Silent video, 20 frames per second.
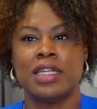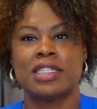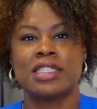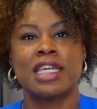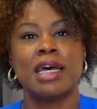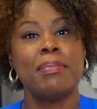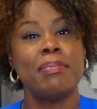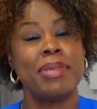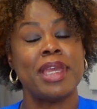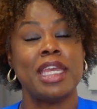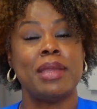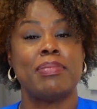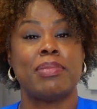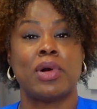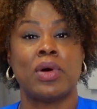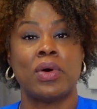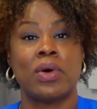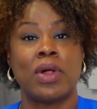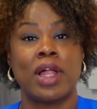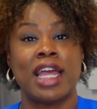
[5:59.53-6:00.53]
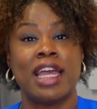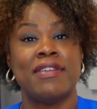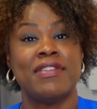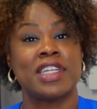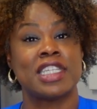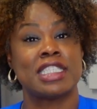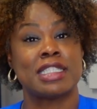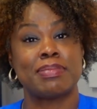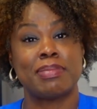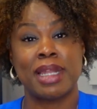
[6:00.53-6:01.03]
Some people have
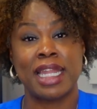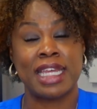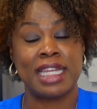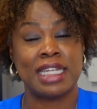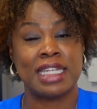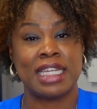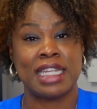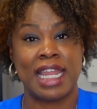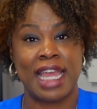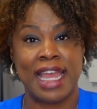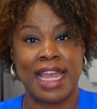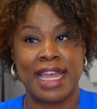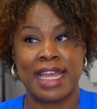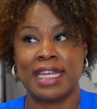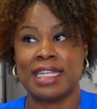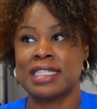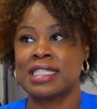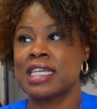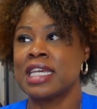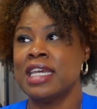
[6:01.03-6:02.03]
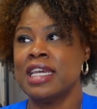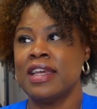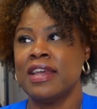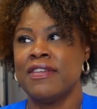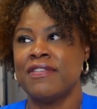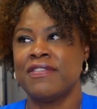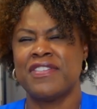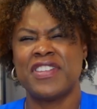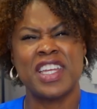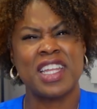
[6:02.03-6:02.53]
explained it as
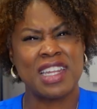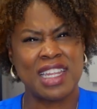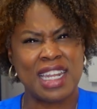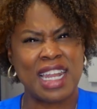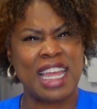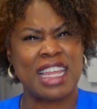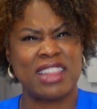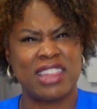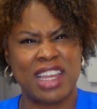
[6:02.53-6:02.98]
feeling like